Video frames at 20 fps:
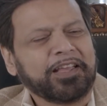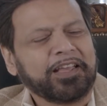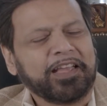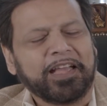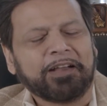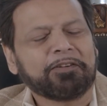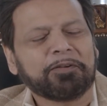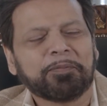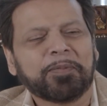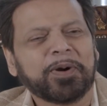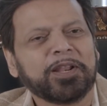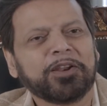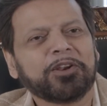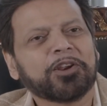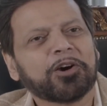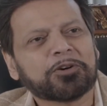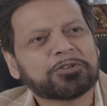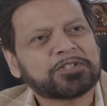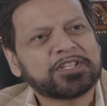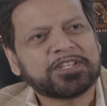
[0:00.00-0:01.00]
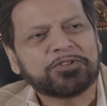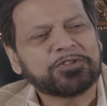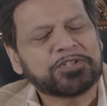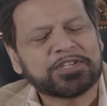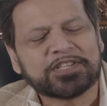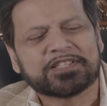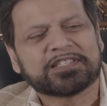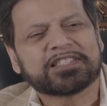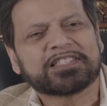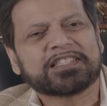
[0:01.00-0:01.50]
everybody knows that you
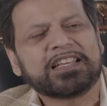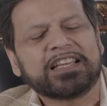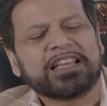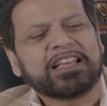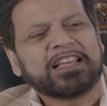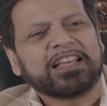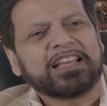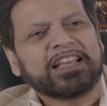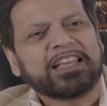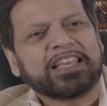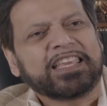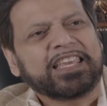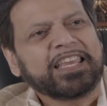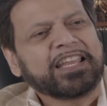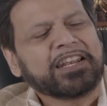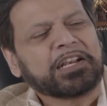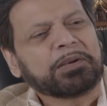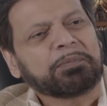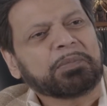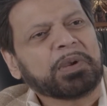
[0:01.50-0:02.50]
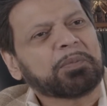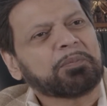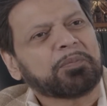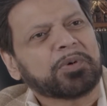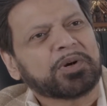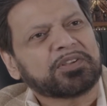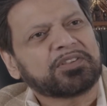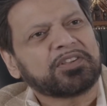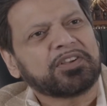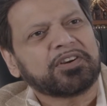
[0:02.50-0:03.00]
just can't
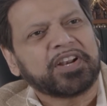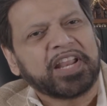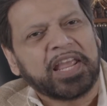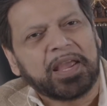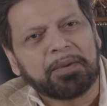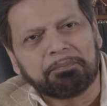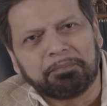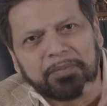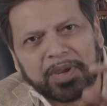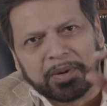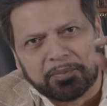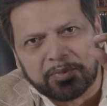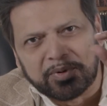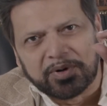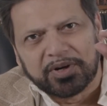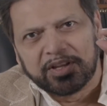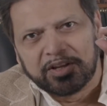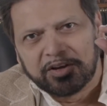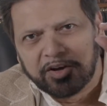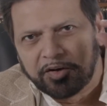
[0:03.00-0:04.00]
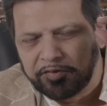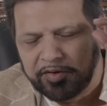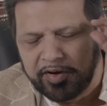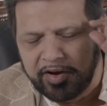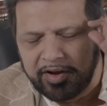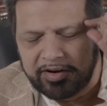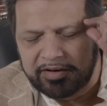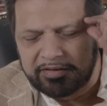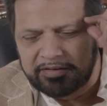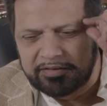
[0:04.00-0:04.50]
remember, the RAM memory of
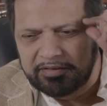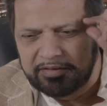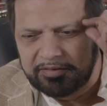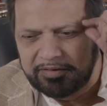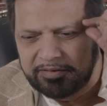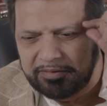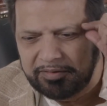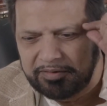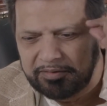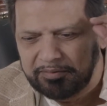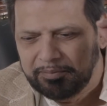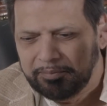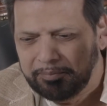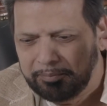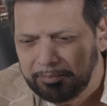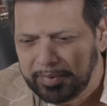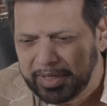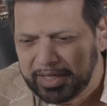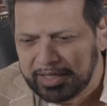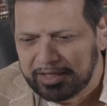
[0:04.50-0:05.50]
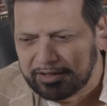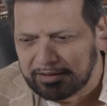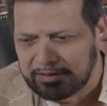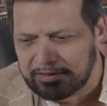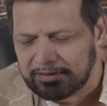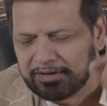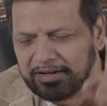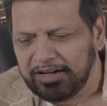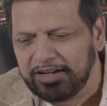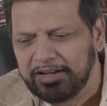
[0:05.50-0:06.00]
our
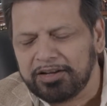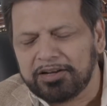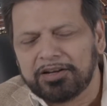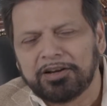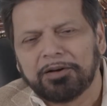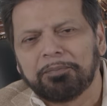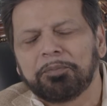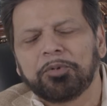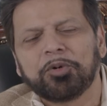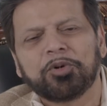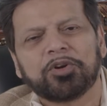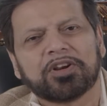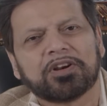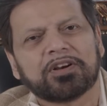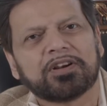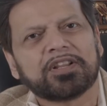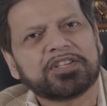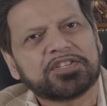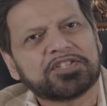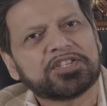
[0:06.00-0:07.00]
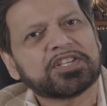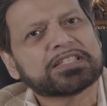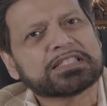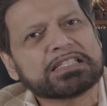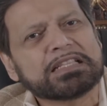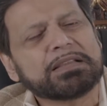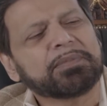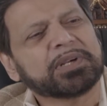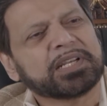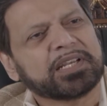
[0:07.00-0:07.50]
mental computer is just
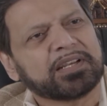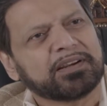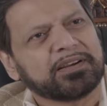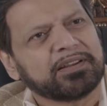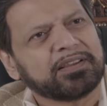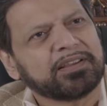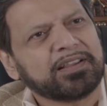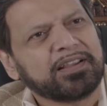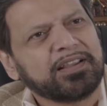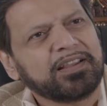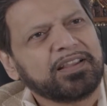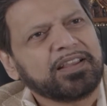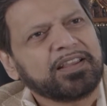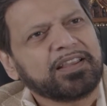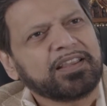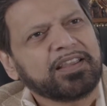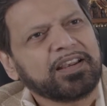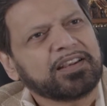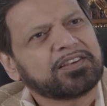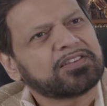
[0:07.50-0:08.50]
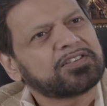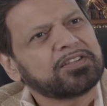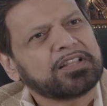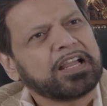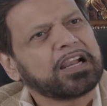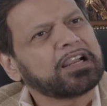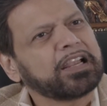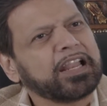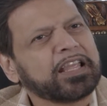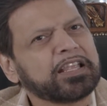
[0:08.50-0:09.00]
limited. It's
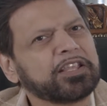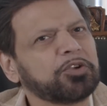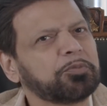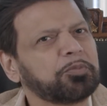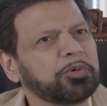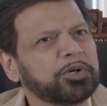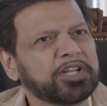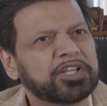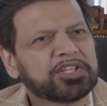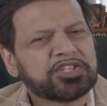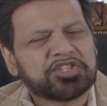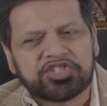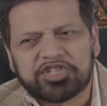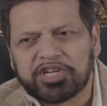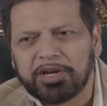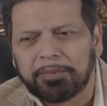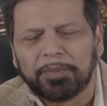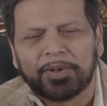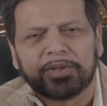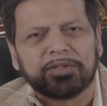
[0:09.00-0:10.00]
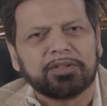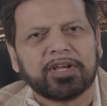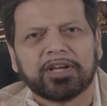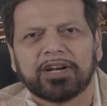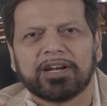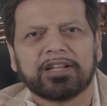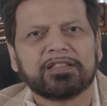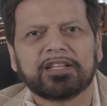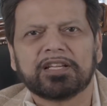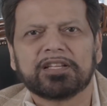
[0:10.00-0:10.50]
not like you put a chip in there
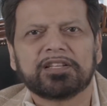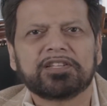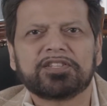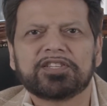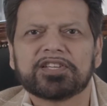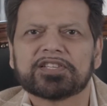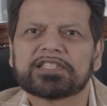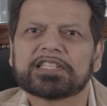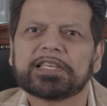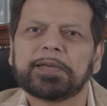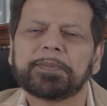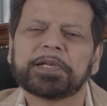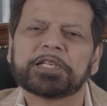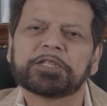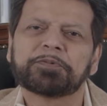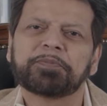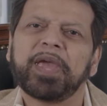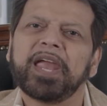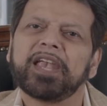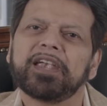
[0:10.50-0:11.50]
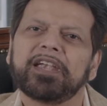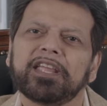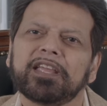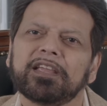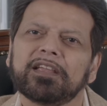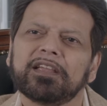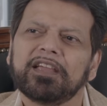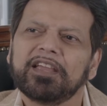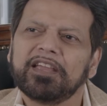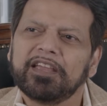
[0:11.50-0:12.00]
and then you just keep
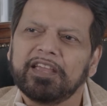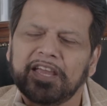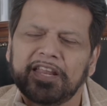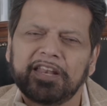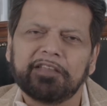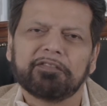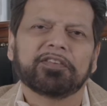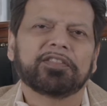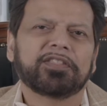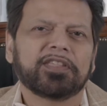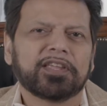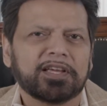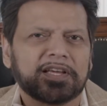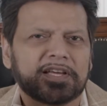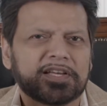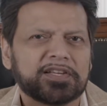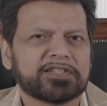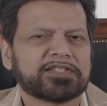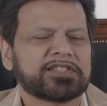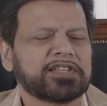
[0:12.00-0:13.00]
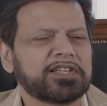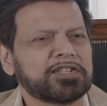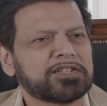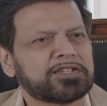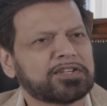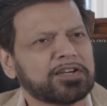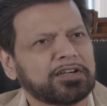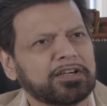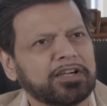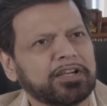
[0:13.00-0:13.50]
expanding and everything is
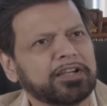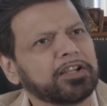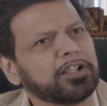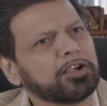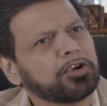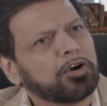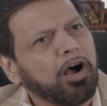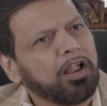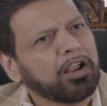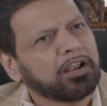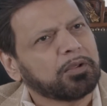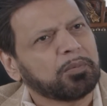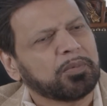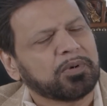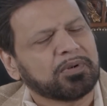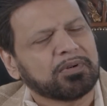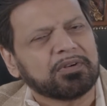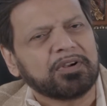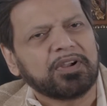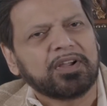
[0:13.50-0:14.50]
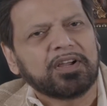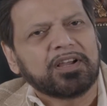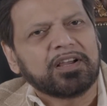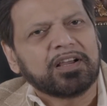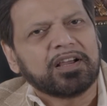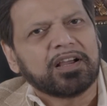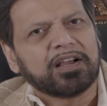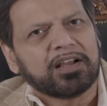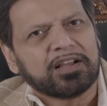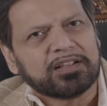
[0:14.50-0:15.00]
instantly recallable.
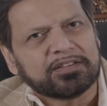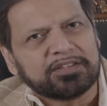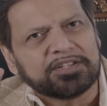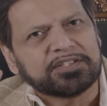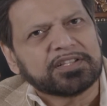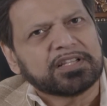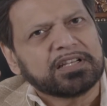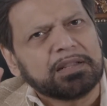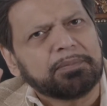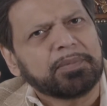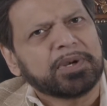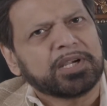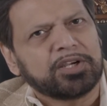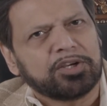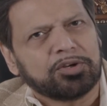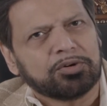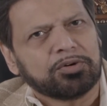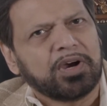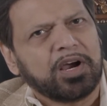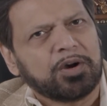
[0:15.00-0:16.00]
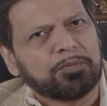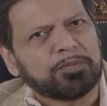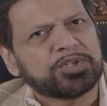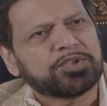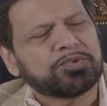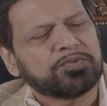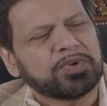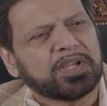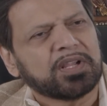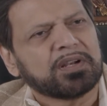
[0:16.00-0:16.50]
Uh, there is a limit to how
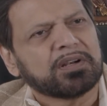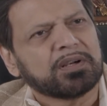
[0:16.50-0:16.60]
much we can